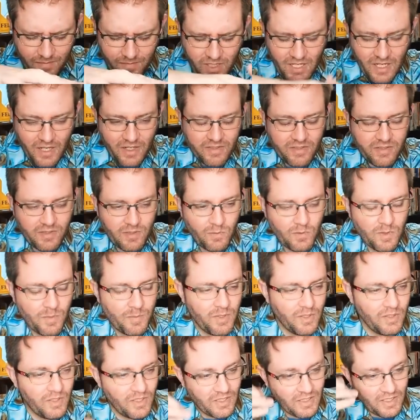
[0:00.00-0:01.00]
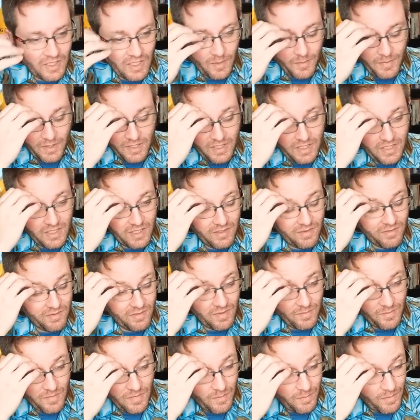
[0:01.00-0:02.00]
consulate we're building there, but didn't
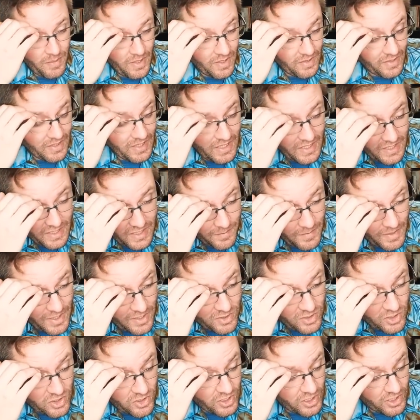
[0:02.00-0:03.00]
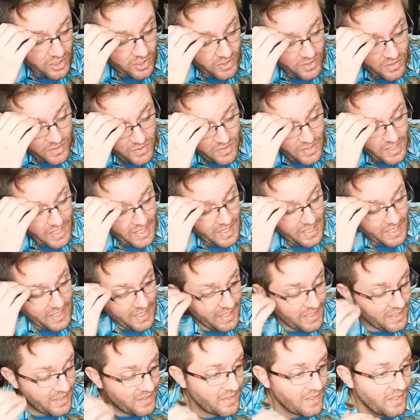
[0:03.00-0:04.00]
apparently hit any major structures,
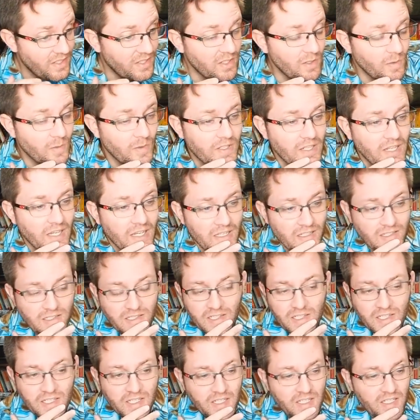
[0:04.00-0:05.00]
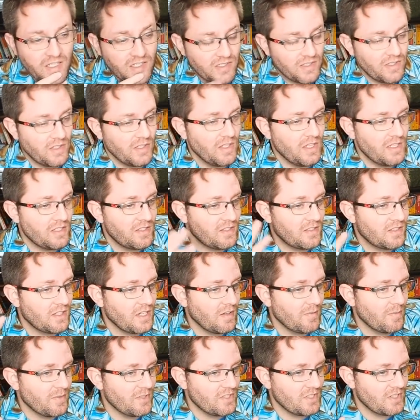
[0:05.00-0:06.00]
and uh, no one died. So the United States
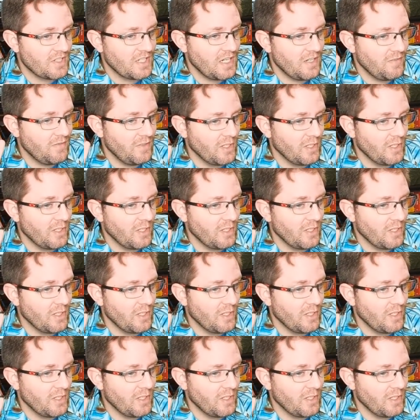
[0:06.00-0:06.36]
government is just kind of